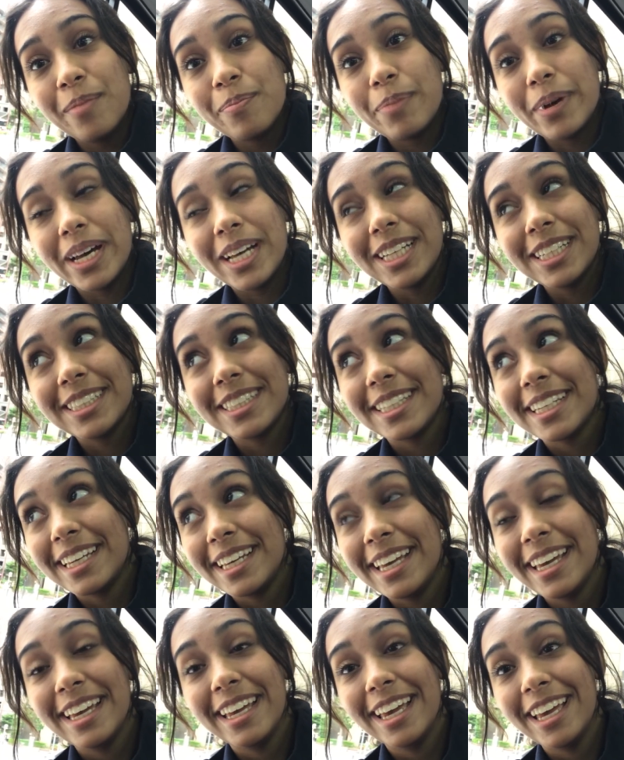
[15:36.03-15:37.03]
but
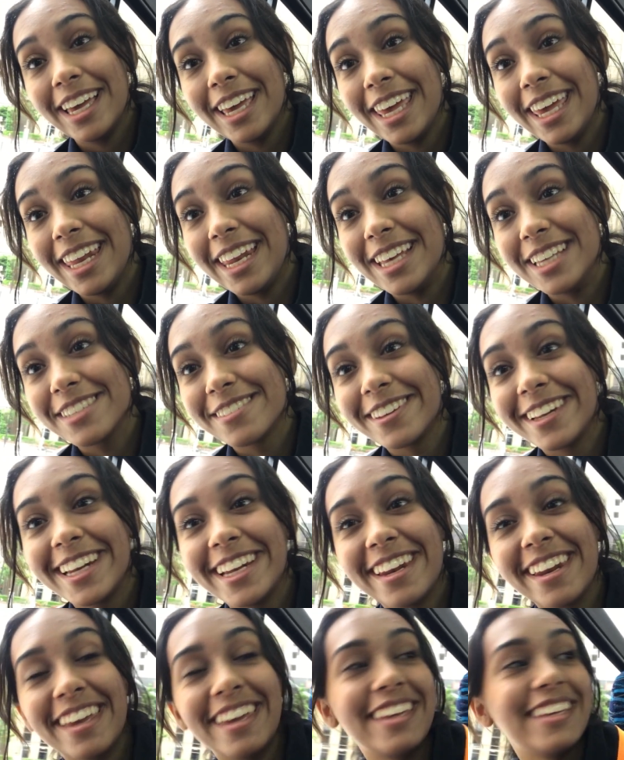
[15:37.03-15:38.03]
it is what
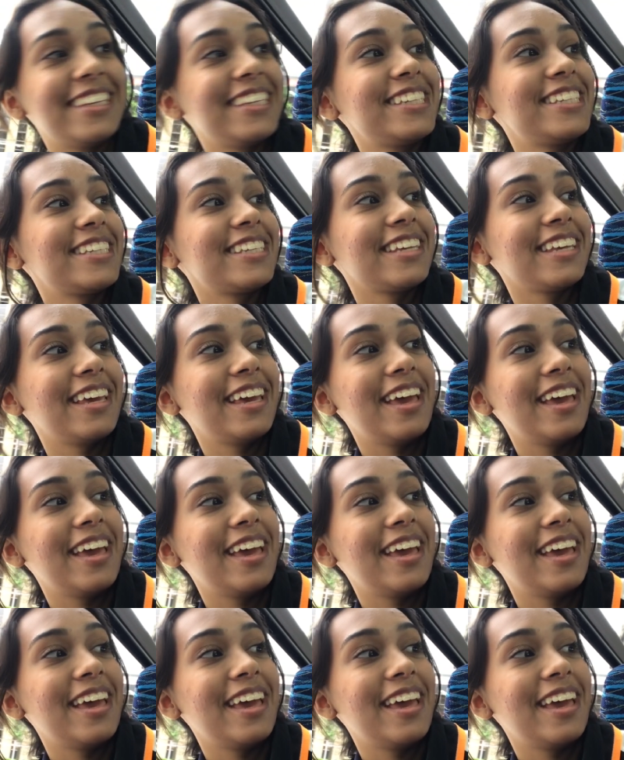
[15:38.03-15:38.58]
it is.